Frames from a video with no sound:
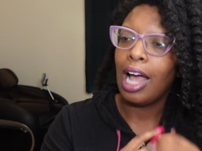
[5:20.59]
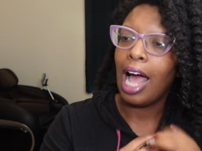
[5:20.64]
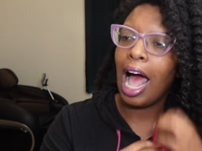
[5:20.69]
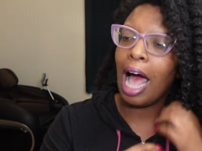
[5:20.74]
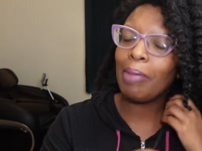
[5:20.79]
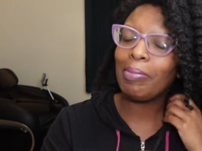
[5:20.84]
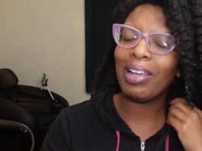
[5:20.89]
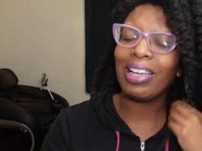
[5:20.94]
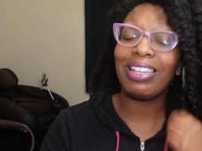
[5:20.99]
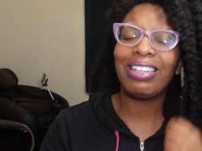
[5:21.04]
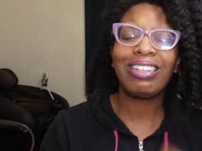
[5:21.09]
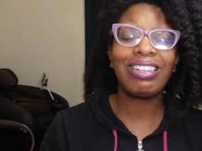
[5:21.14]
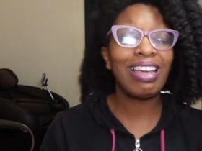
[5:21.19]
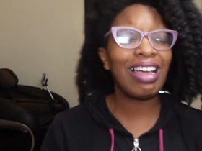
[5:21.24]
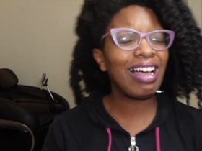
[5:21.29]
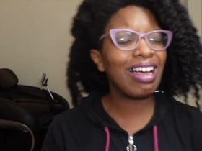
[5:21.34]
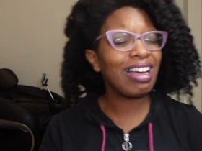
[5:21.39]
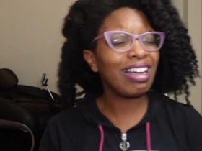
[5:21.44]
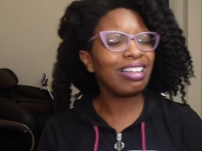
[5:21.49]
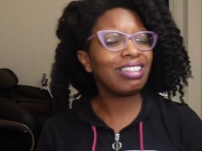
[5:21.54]
I'm like,
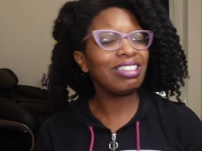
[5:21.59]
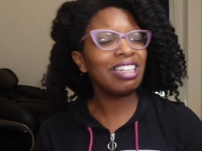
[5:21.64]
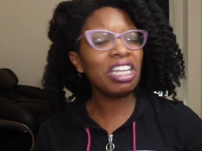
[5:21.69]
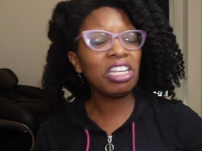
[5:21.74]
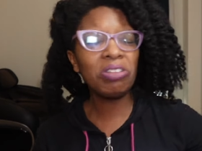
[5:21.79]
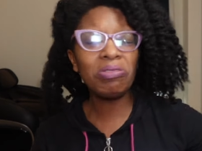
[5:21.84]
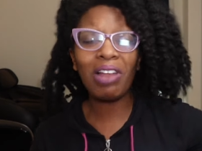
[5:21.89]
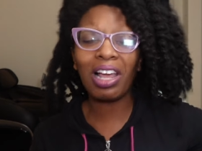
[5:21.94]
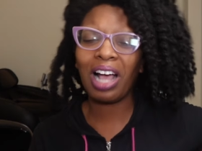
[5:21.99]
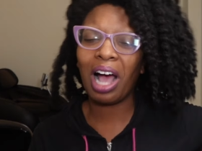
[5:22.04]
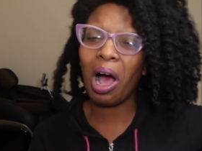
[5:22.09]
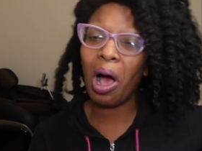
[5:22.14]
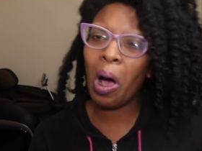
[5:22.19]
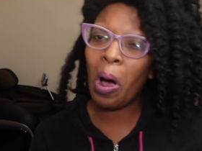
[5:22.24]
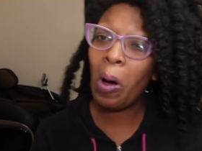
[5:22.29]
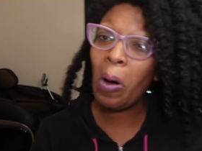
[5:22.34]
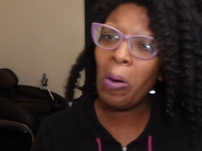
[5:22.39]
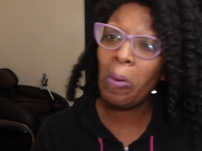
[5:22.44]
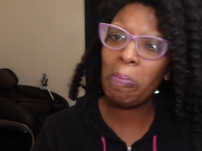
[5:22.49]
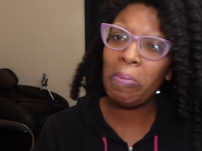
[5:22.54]
golly, you like an
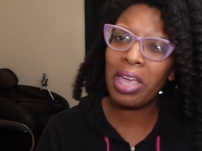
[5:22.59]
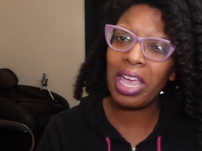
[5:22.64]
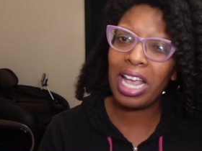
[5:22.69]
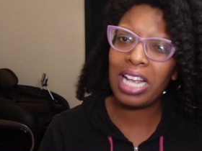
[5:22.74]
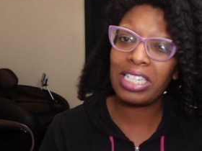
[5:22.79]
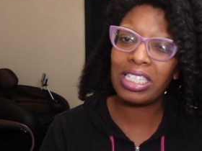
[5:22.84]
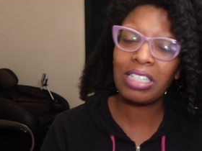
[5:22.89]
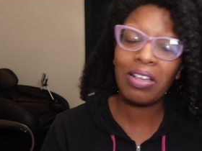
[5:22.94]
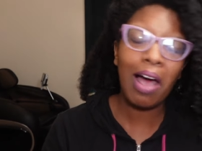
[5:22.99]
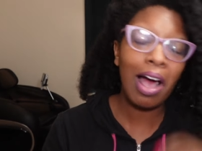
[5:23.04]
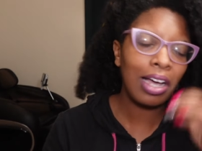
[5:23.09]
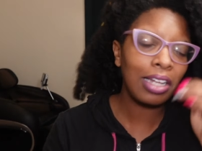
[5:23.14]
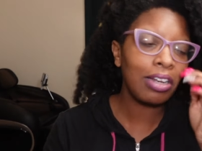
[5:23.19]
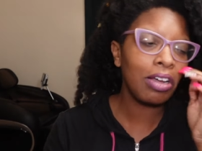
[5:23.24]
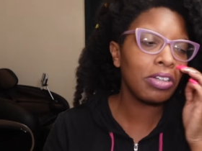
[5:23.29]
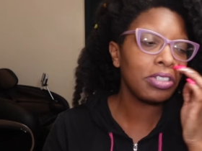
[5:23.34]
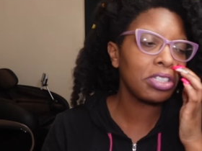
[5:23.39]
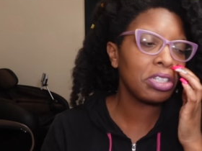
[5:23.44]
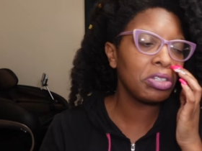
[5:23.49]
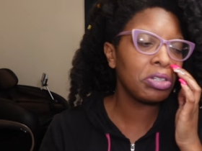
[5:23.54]
old man. So I
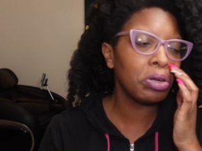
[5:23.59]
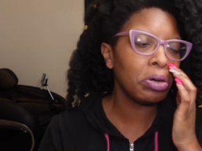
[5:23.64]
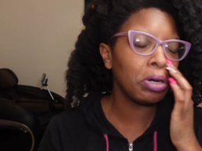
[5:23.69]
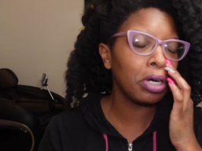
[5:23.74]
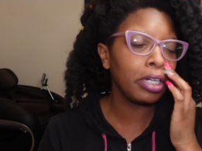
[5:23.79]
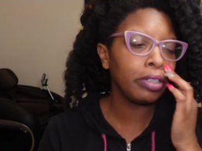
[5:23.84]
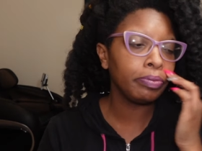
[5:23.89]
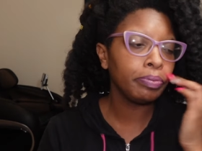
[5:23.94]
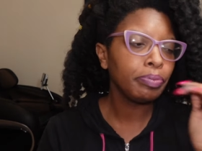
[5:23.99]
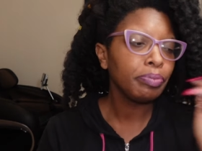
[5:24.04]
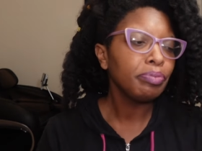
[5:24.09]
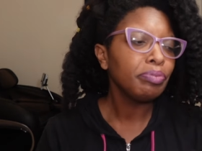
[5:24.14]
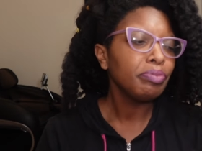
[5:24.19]
closed the door.